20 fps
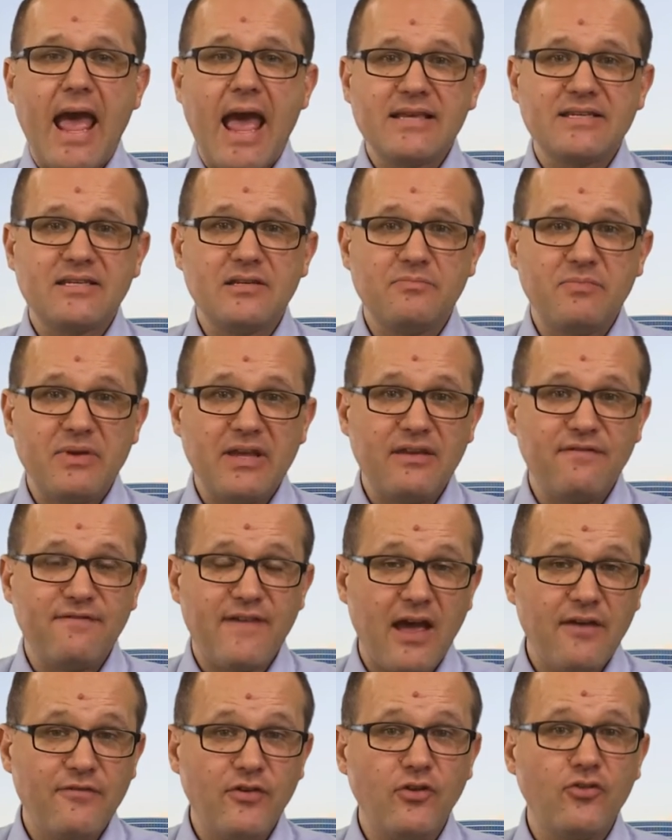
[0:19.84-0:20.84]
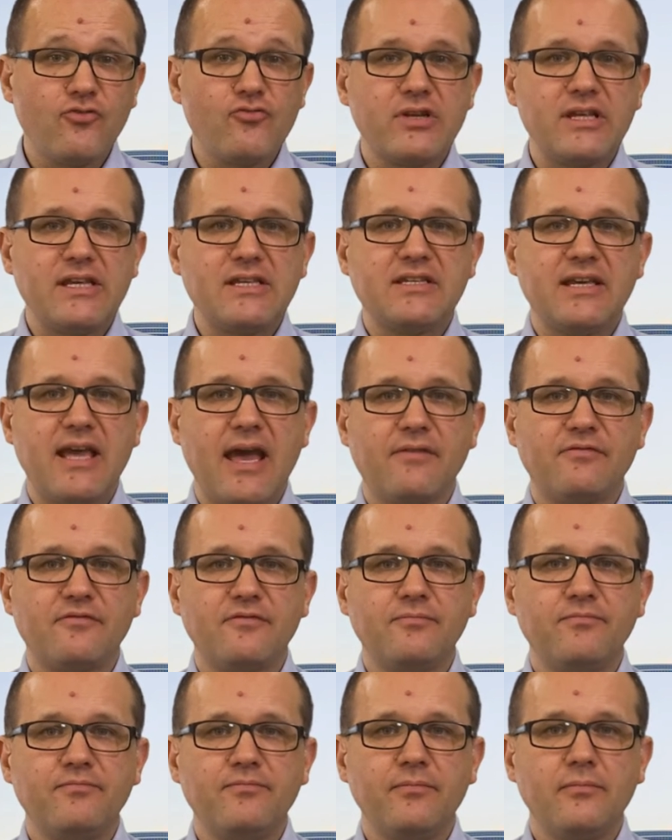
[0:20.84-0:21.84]
S&P 500 ETF.
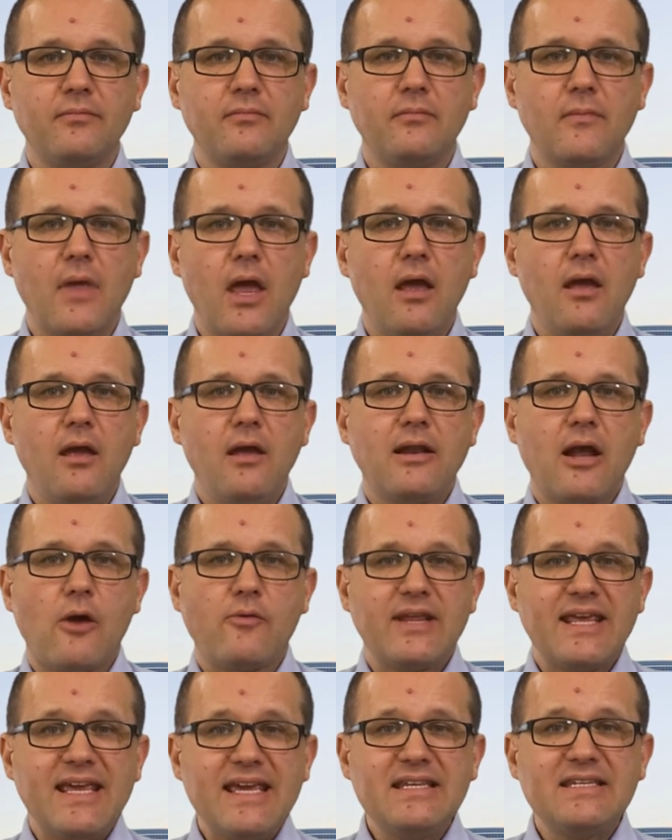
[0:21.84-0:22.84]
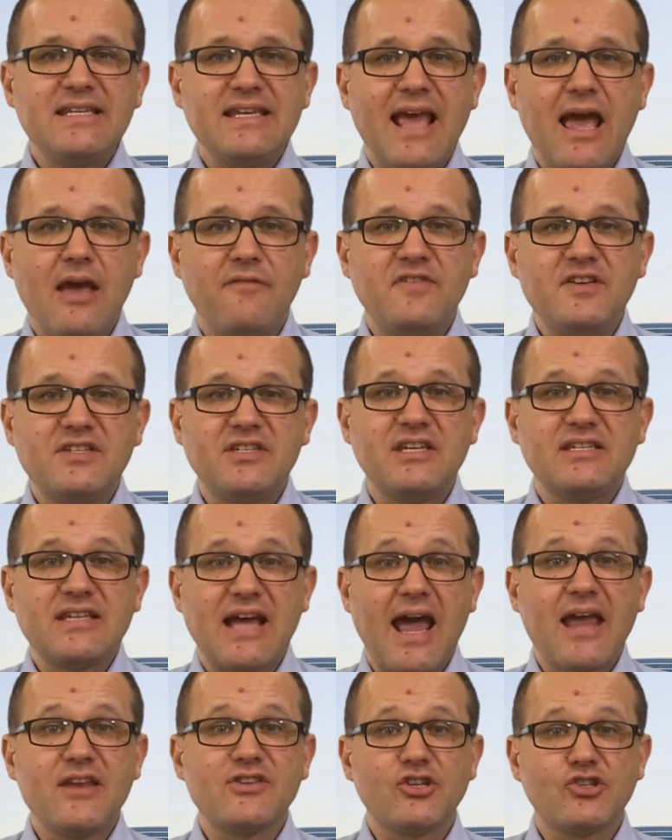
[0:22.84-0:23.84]
Now, an ETF is
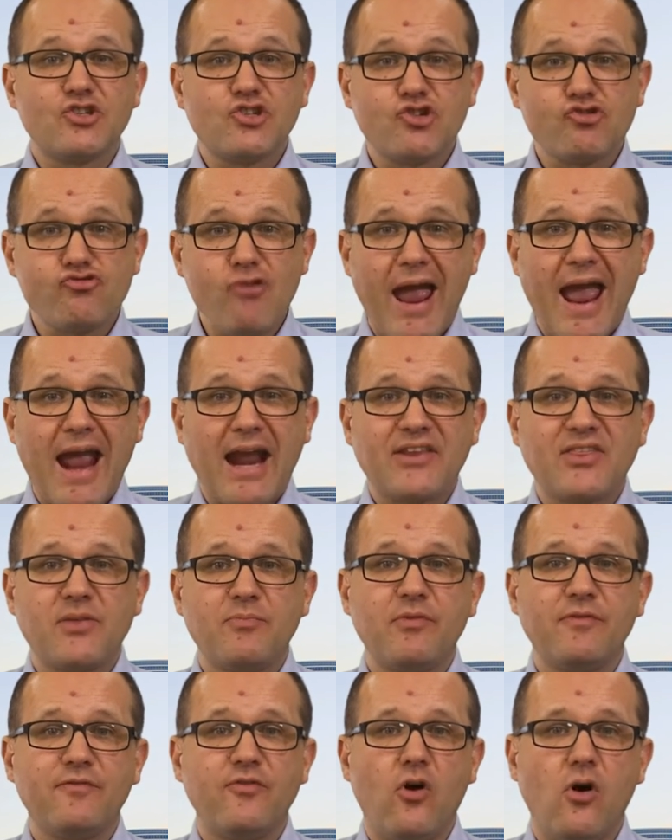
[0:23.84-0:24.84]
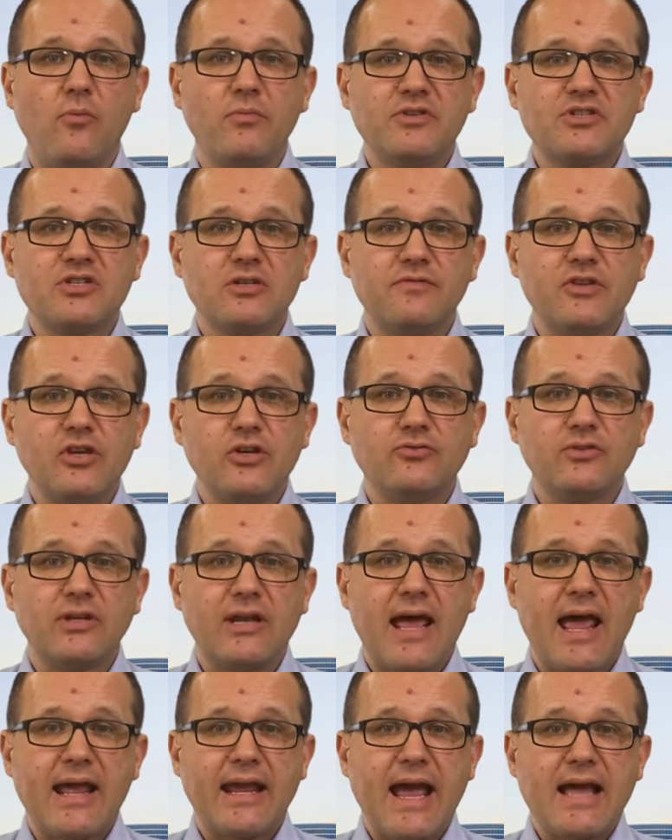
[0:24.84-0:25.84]
designed to track the performance of the
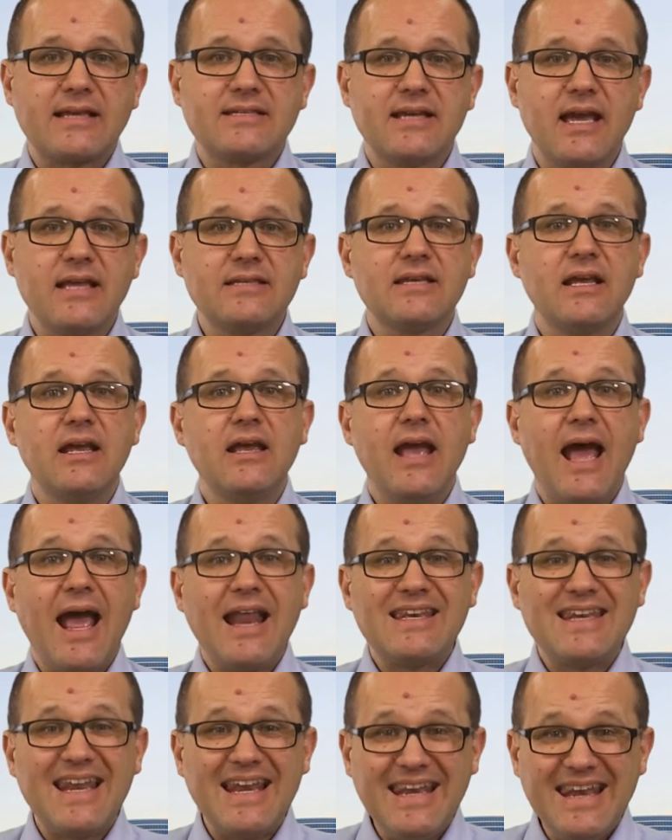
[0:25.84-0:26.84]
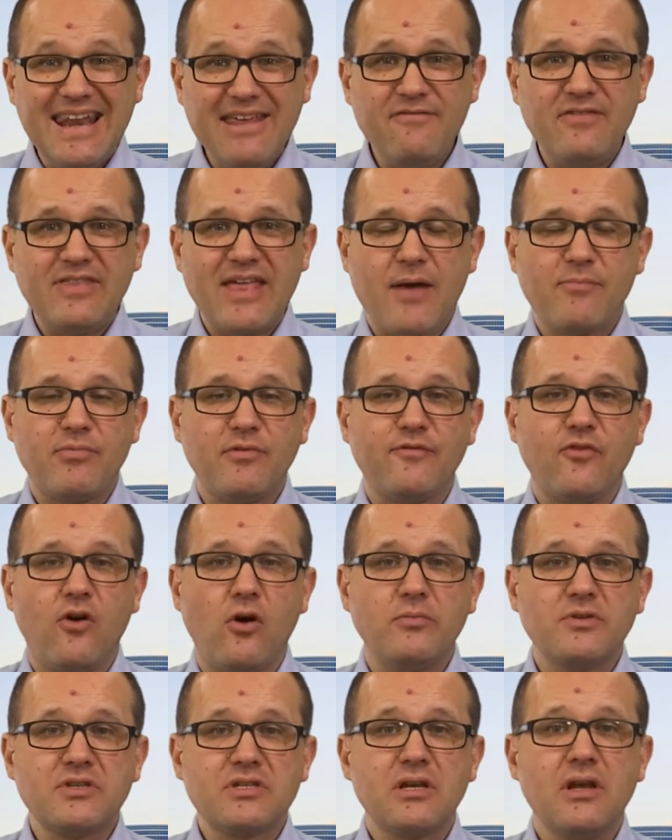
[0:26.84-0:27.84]
underlying assets and deliver that
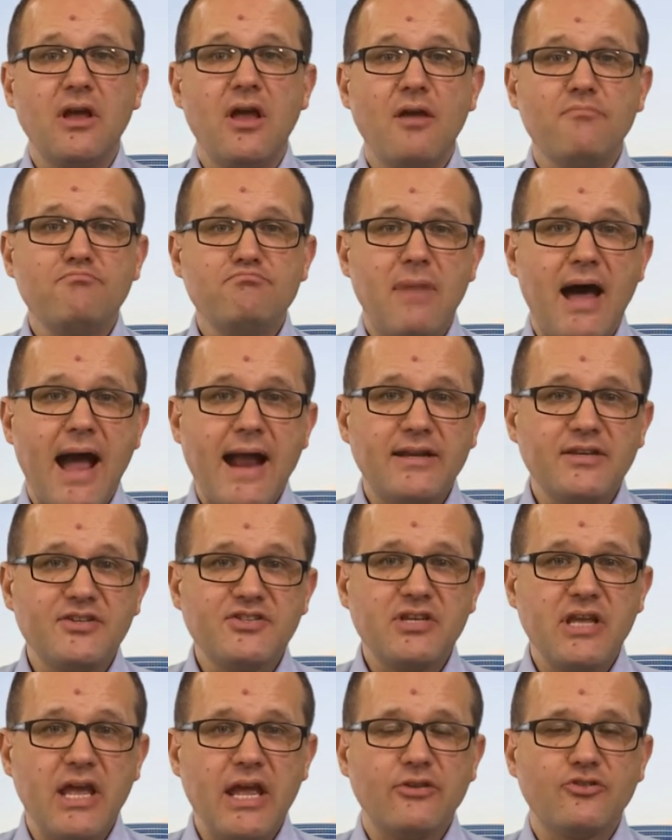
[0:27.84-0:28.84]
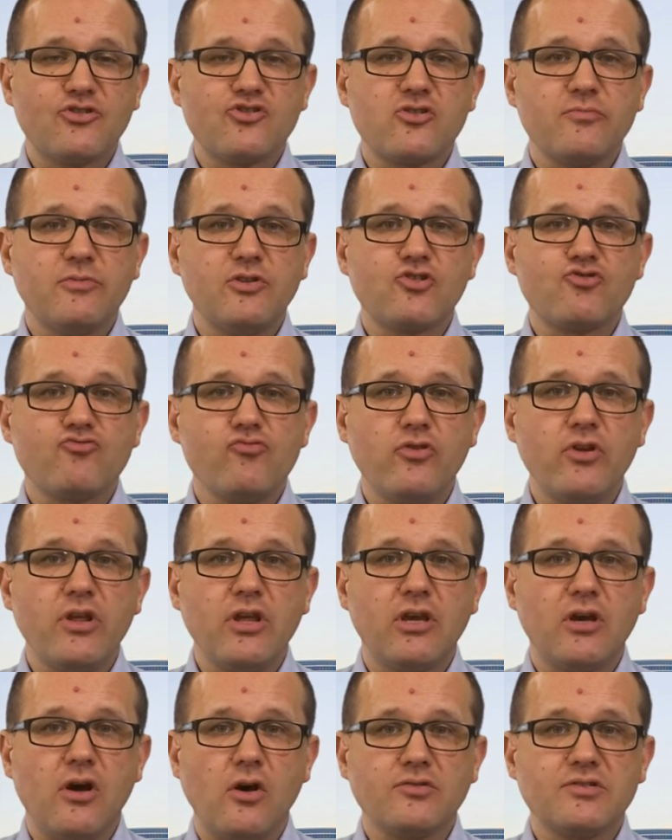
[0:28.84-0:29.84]
performance minus the instrument's
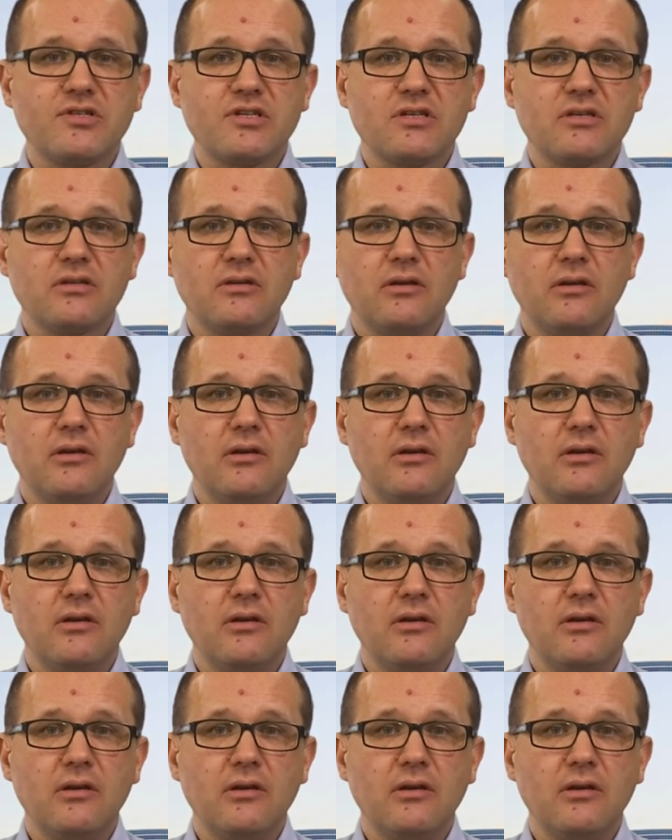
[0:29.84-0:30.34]
running costs.